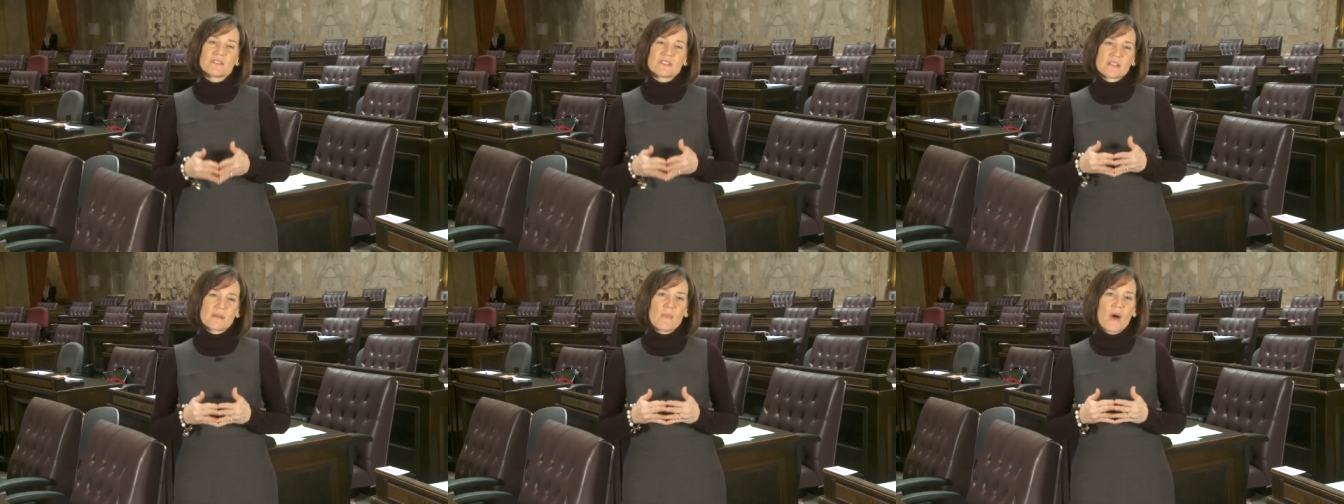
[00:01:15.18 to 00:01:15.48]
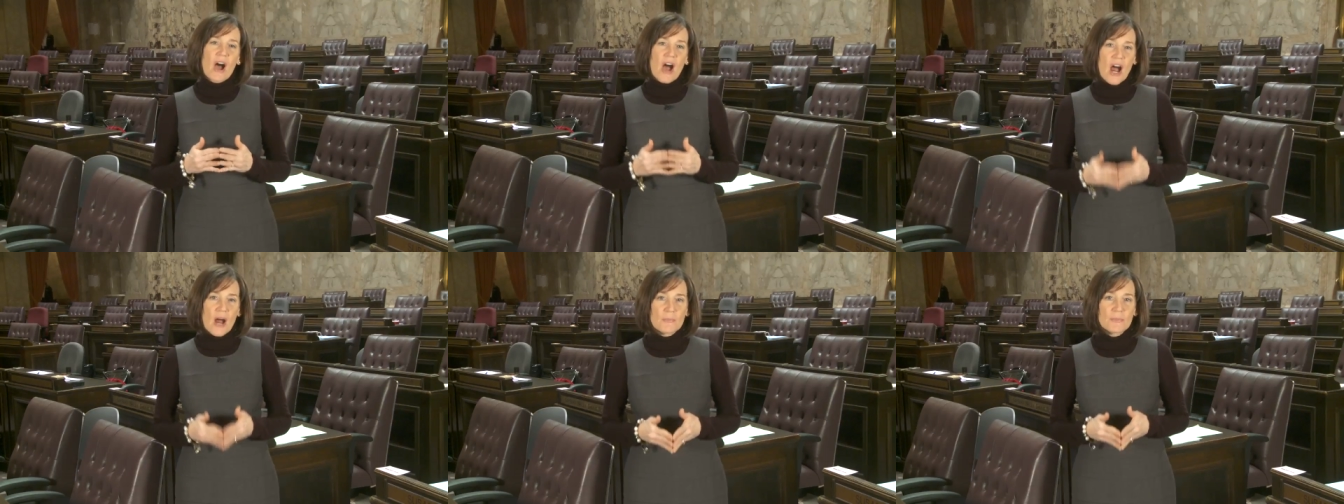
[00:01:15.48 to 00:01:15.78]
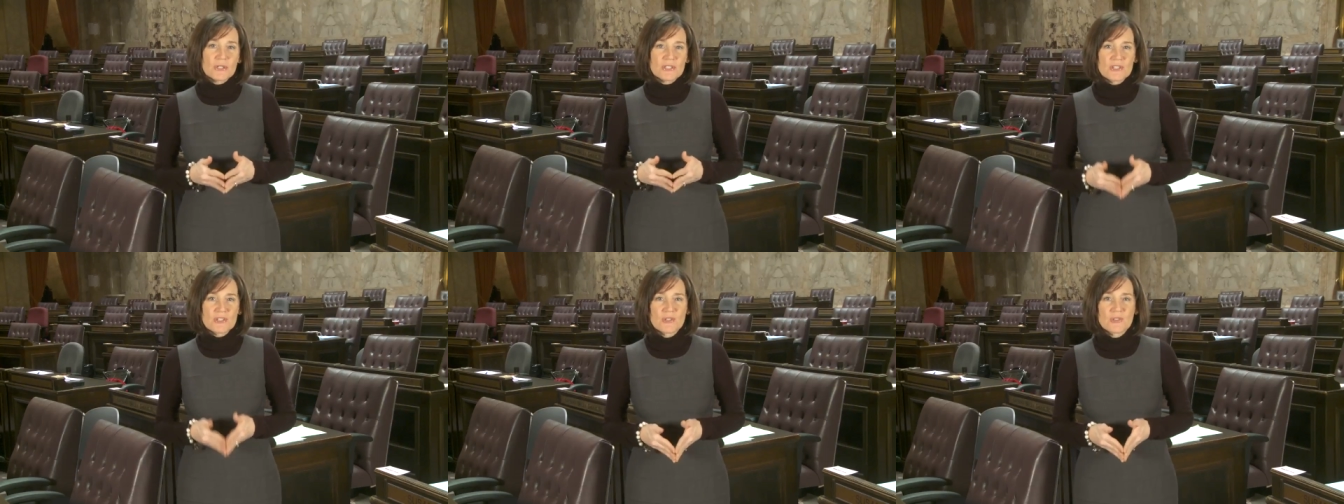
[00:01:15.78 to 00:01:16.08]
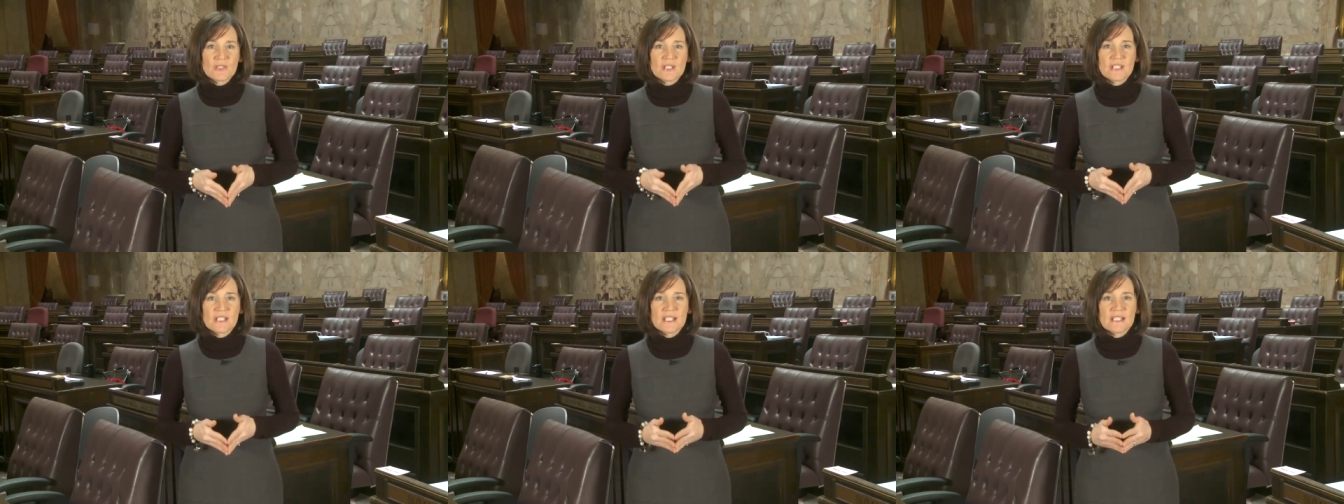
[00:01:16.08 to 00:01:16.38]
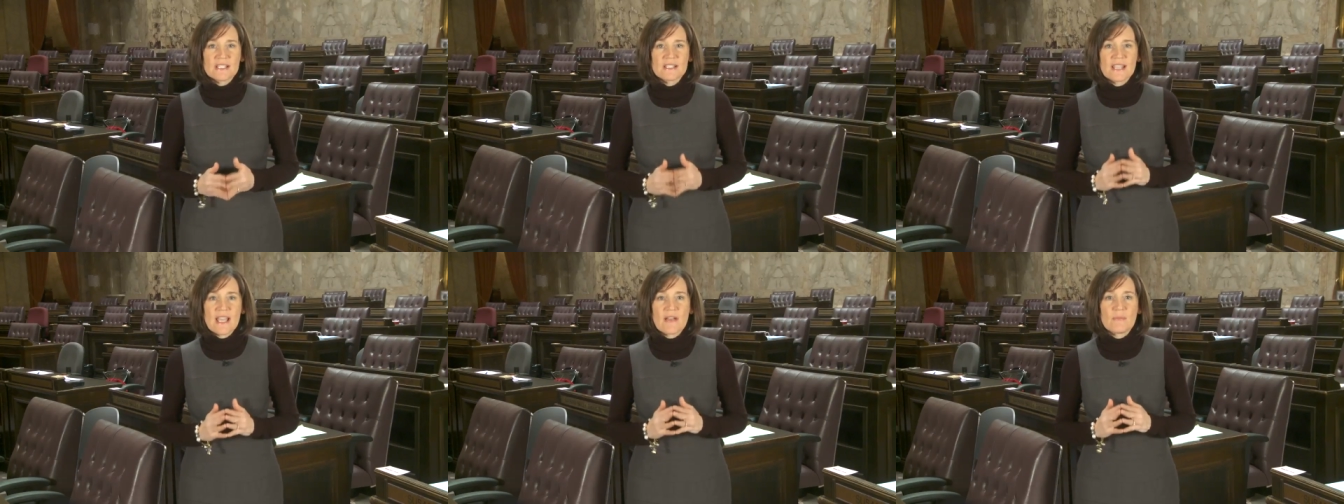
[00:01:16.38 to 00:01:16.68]
some
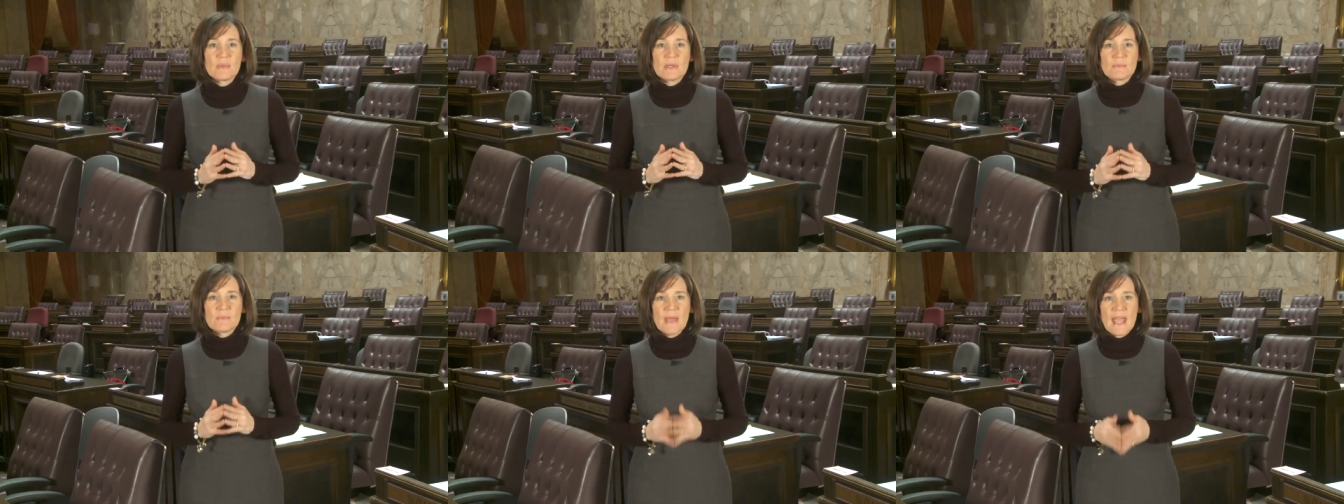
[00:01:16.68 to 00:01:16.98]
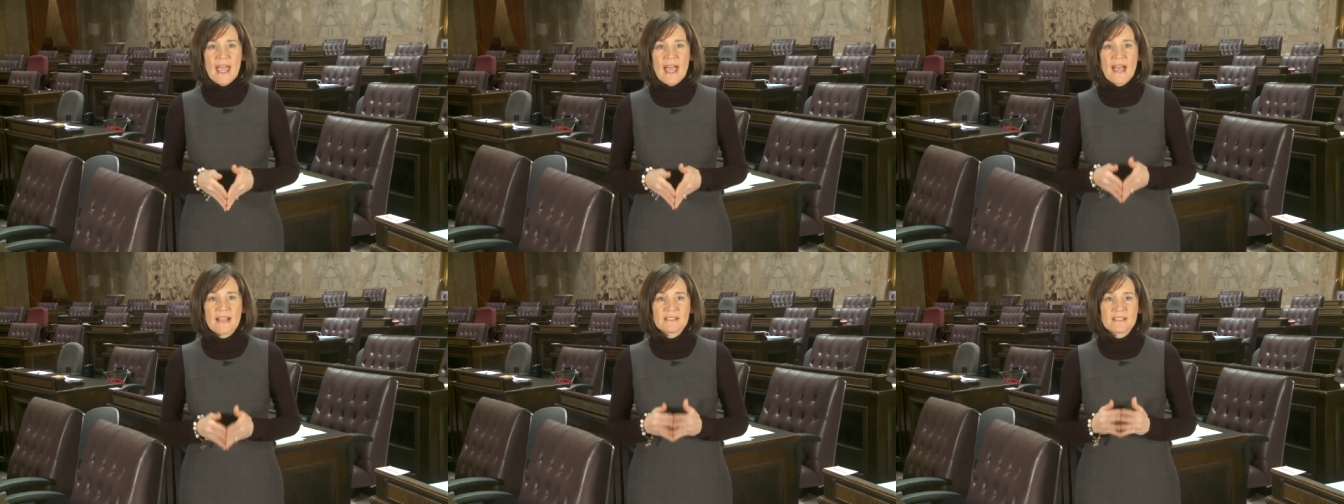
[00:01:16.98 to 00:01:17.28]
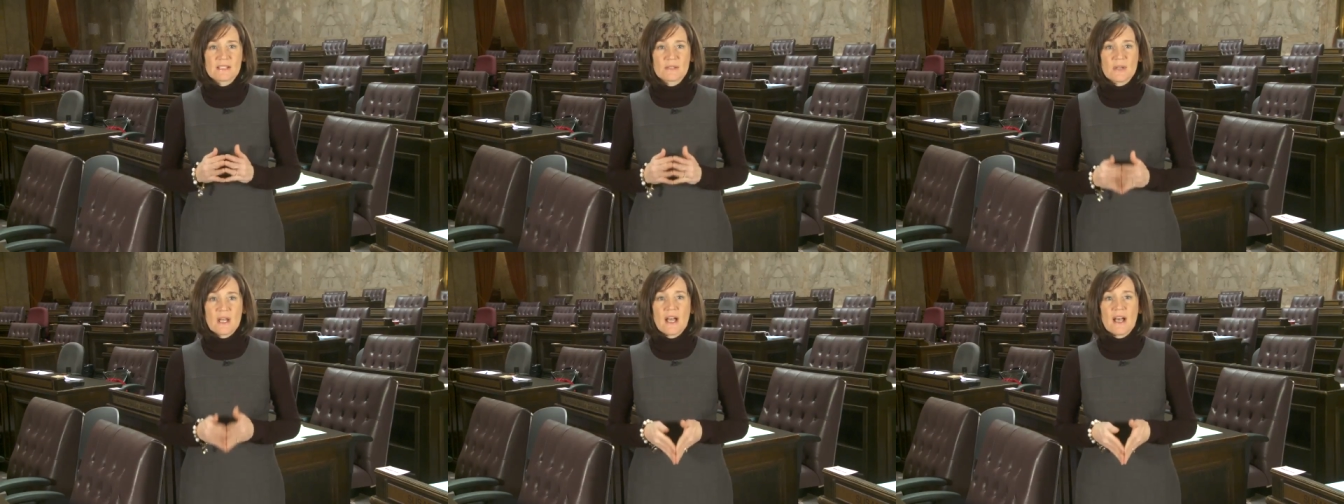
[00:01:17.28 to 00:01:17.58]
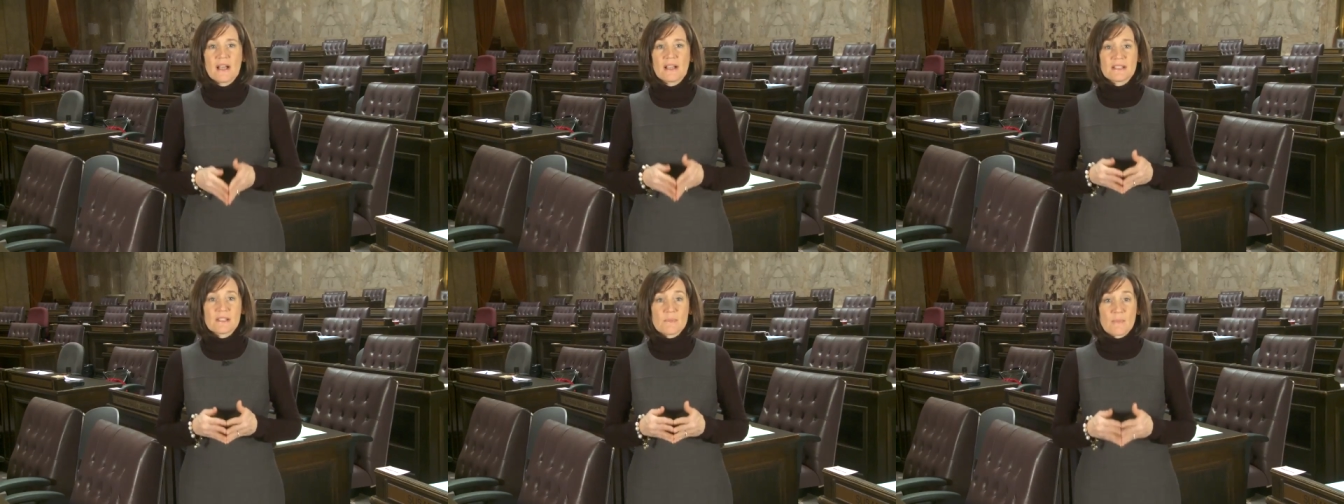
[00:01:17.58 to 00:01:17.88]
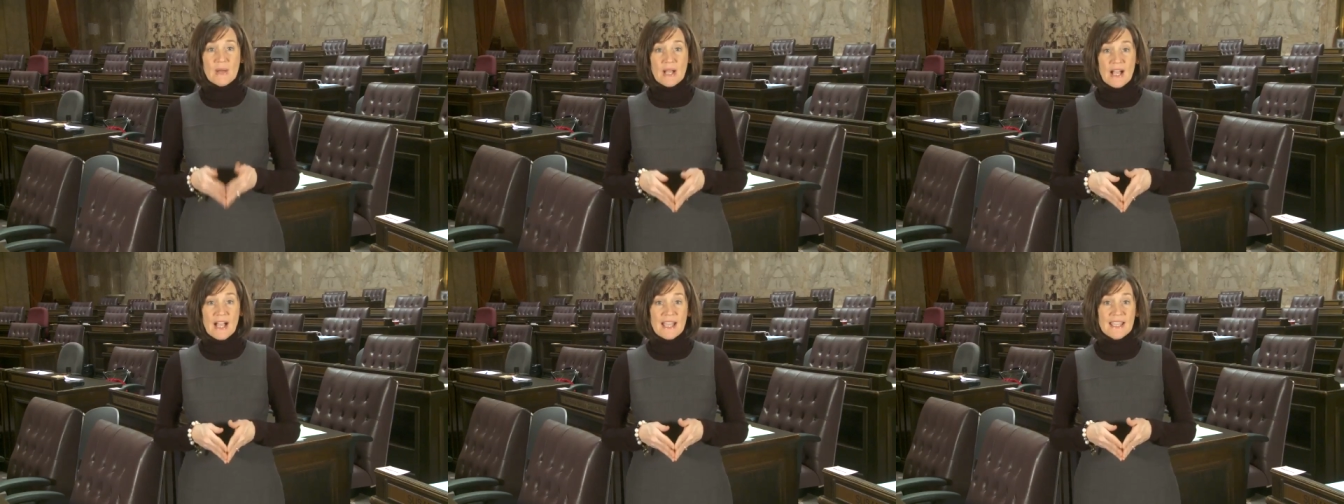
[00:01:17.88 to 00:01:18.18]
opportunities have been passed us
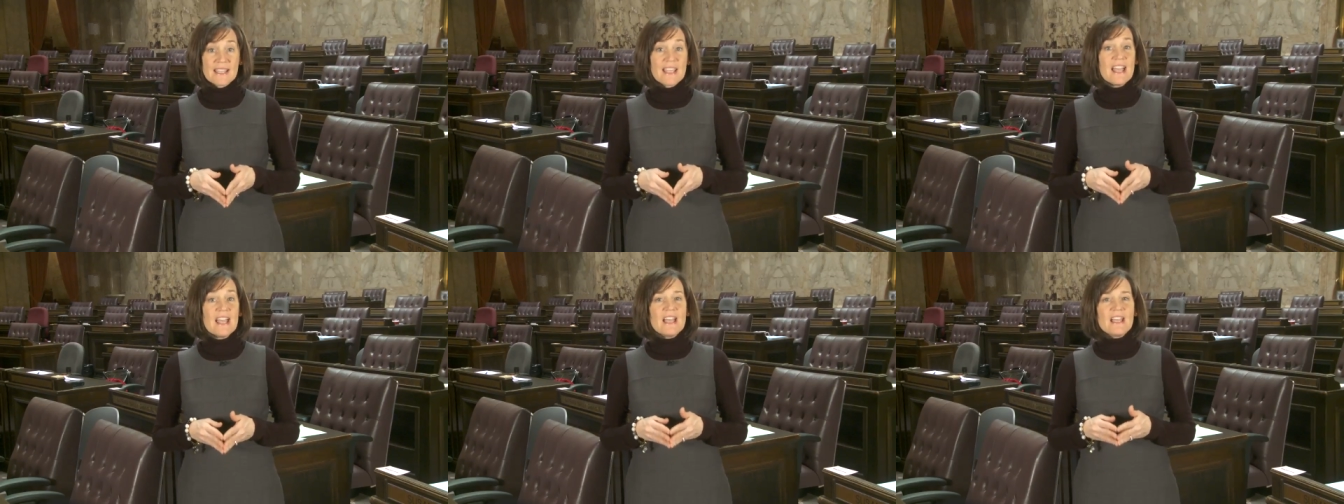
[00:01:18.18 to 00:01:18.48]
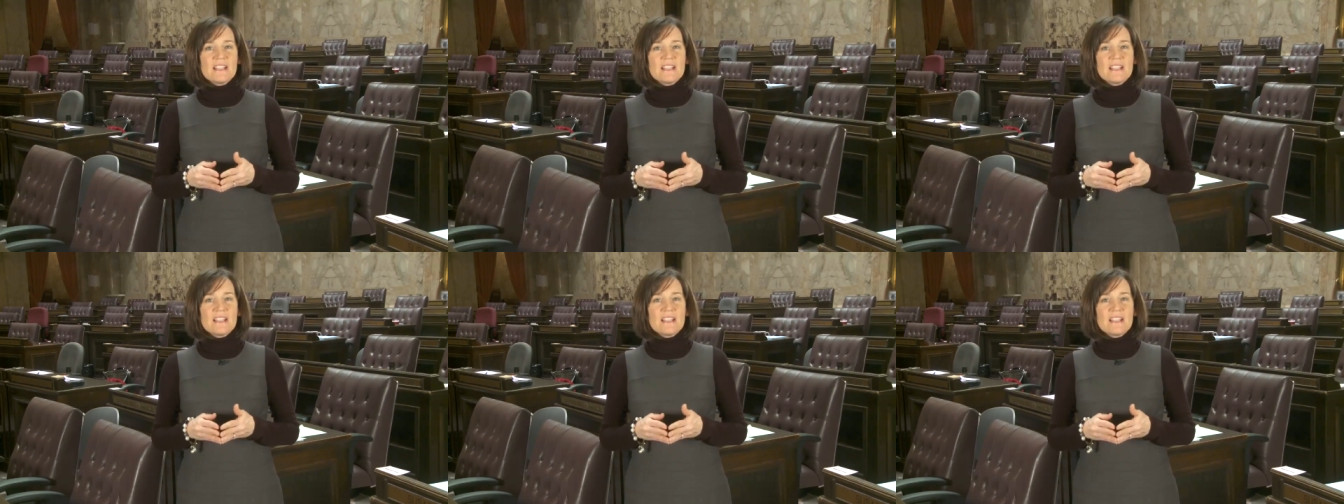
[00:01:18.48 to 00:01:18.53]
by,